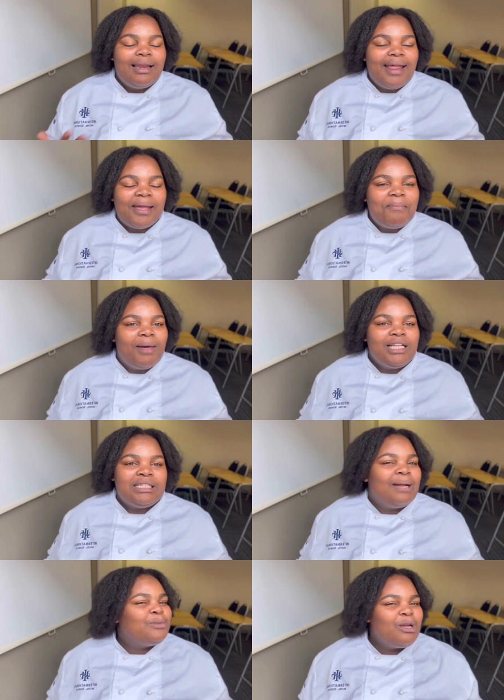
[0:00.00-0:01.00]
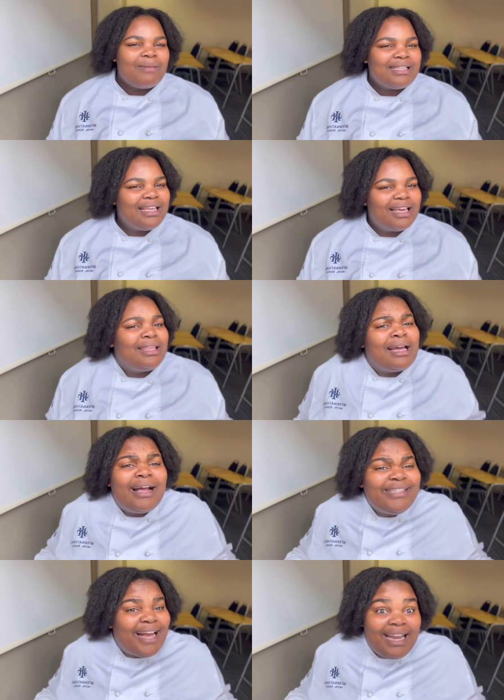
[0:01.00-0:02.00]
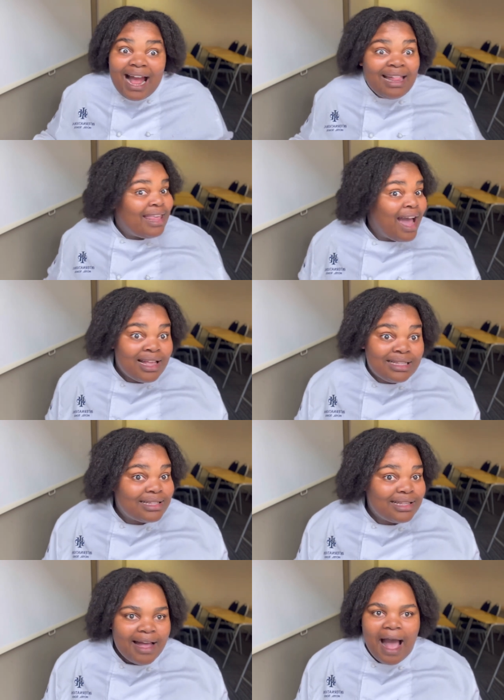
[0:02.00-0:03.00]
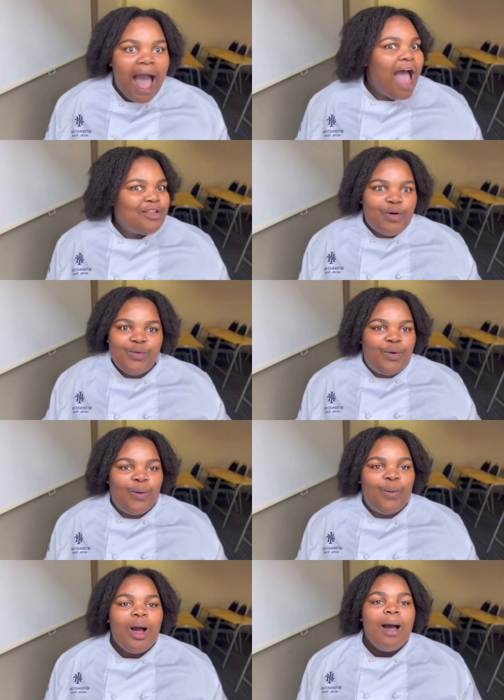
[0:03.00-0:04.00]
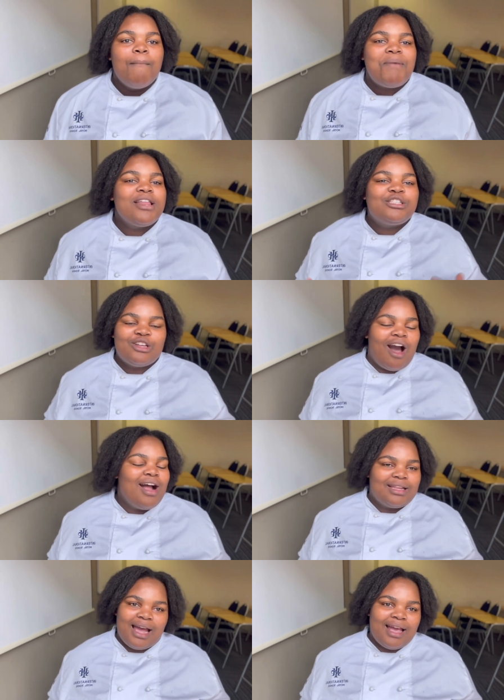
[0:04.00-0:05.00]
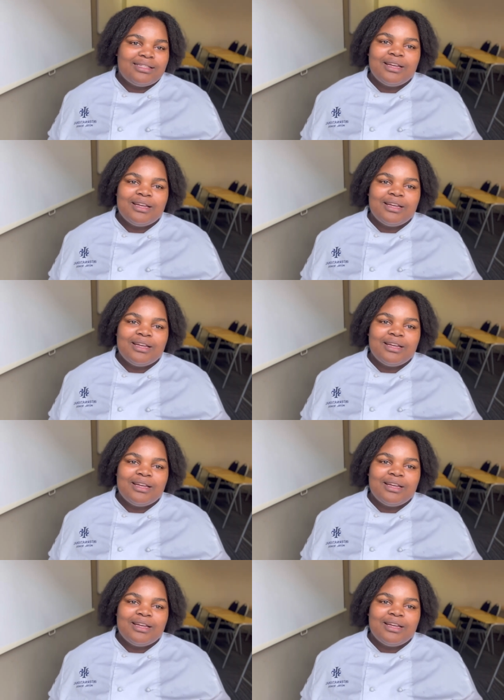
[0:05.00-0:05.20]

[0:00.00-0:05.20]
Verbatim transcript: Like, imagine, I'm doing my second year. Kanjani yes, I don't know. But it's God, guys.